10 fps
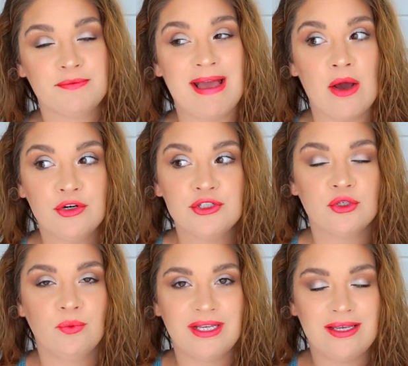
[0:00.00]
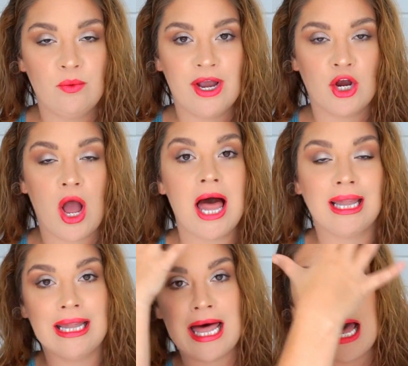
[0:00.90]
Powders are really where a
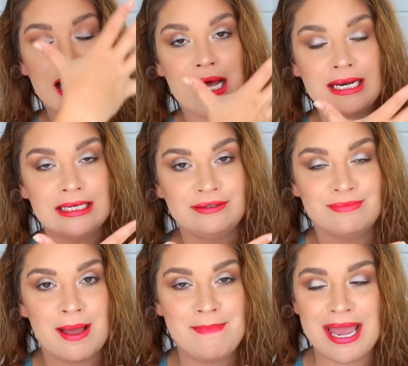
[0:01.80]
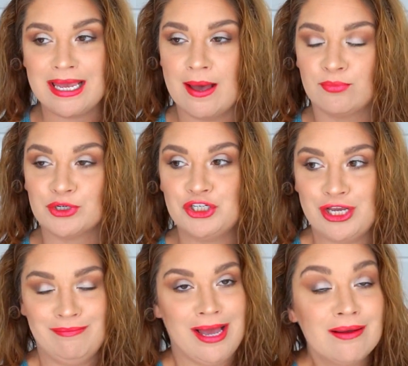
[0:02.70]
lot of my makeup
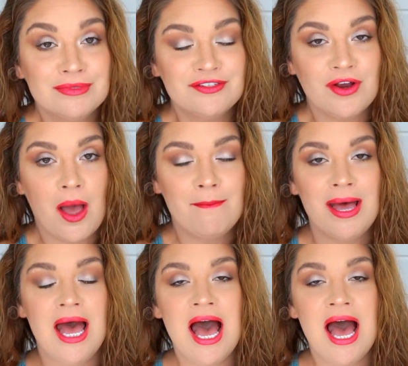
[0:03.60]
regime comes from.